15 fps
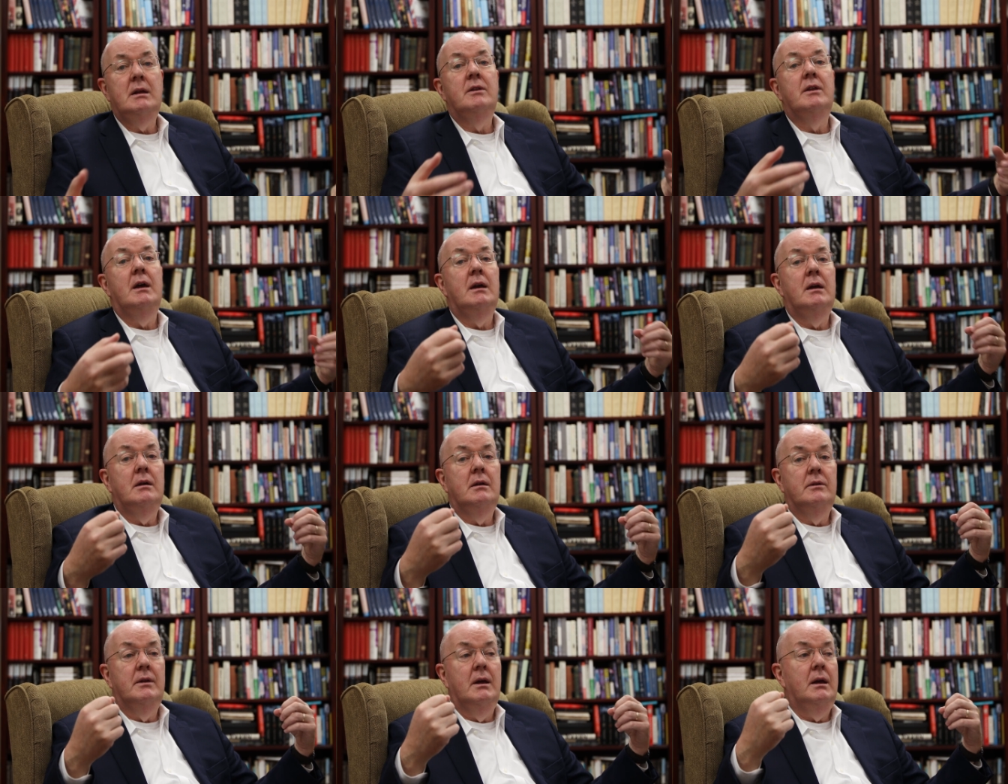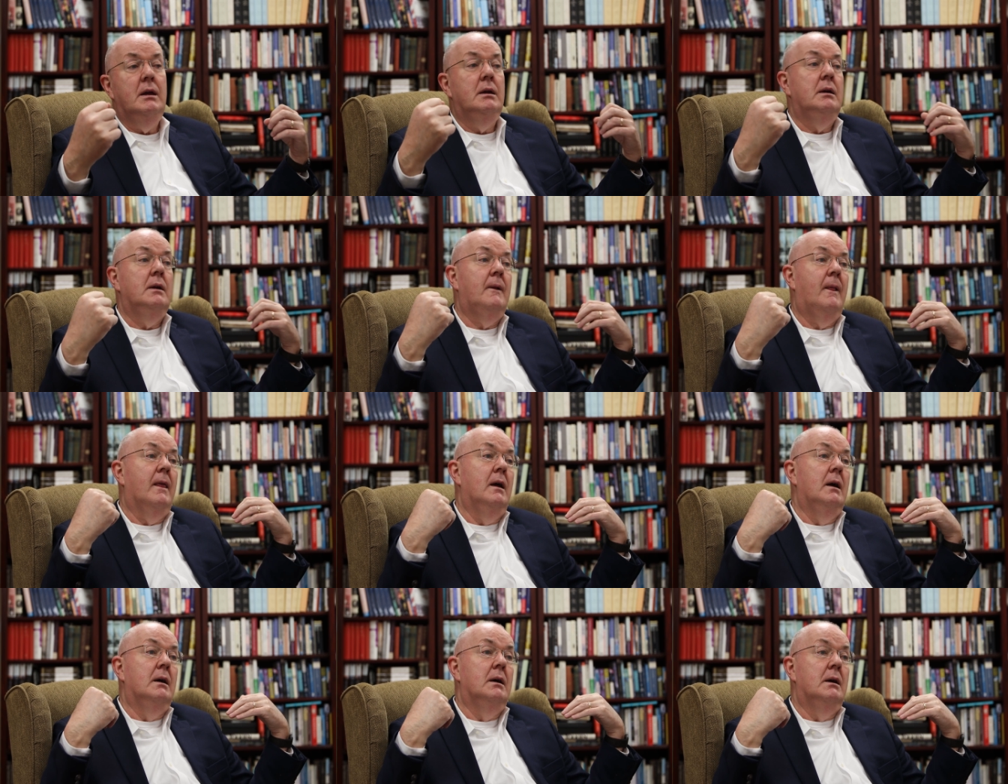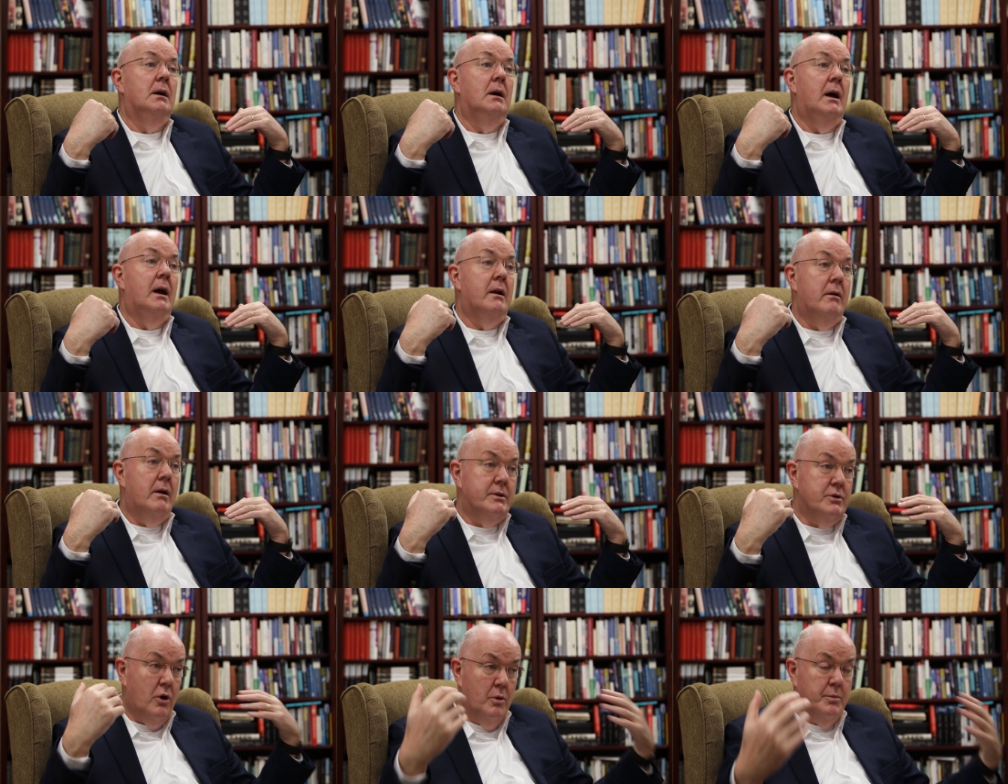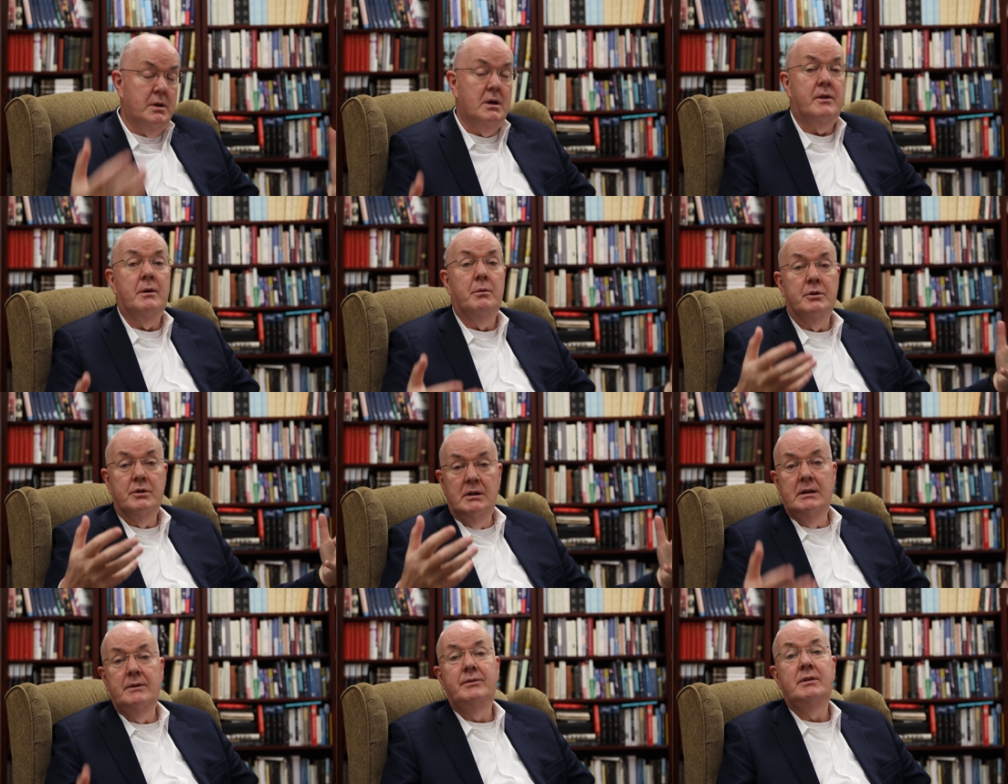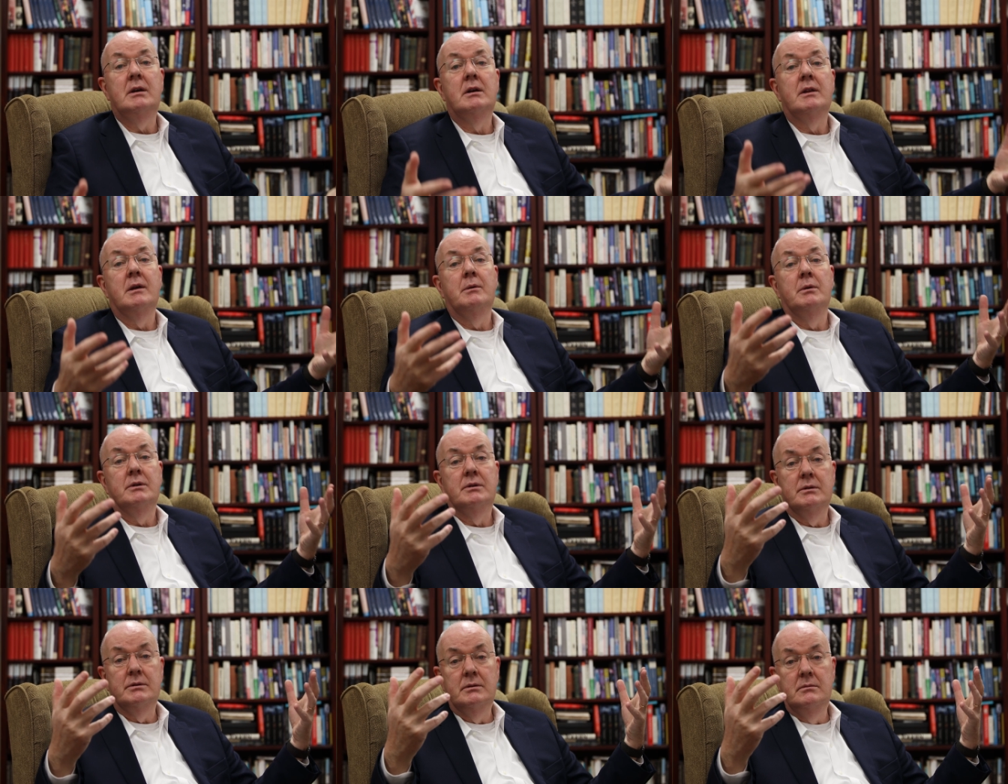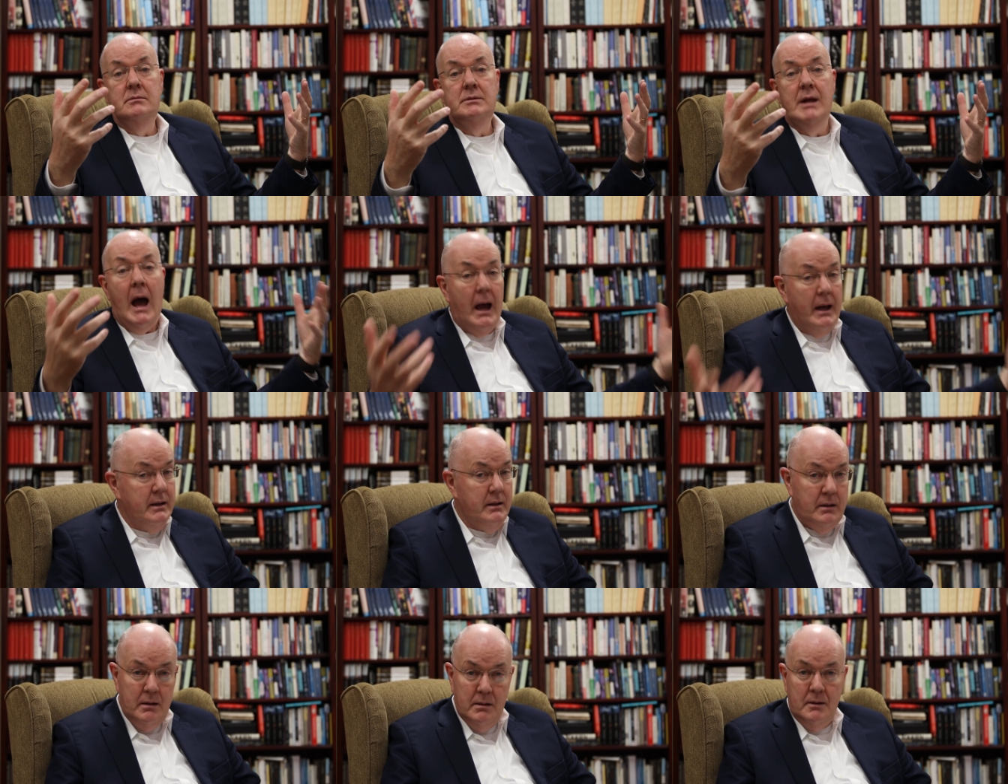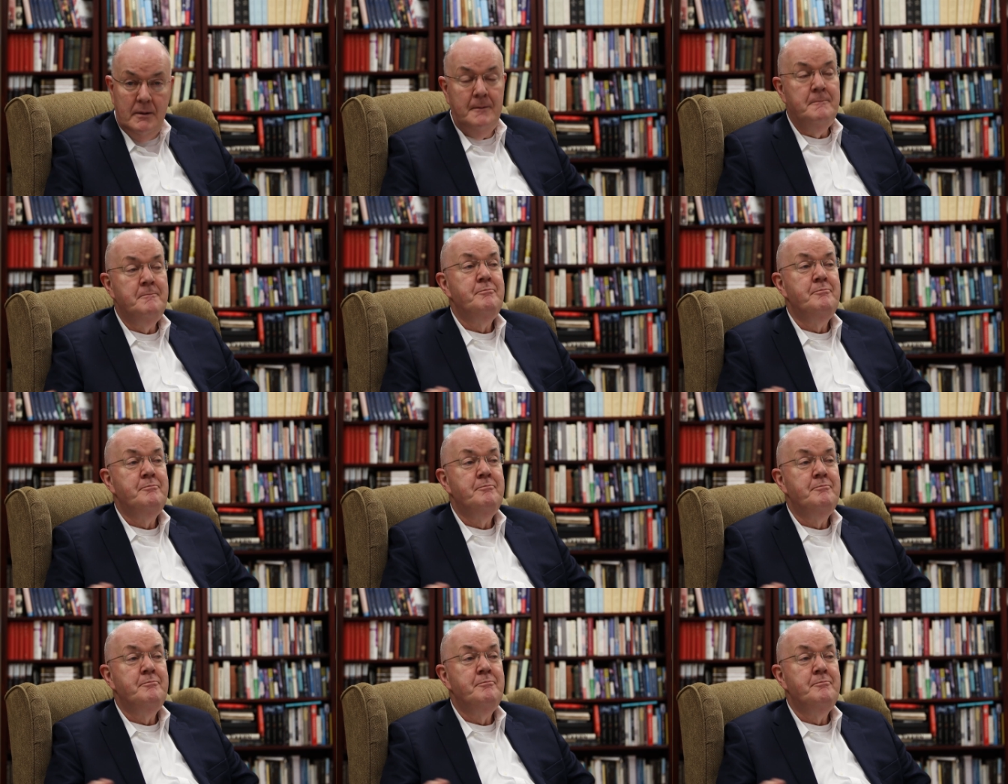They are at home here. They want to live here. They want to die here.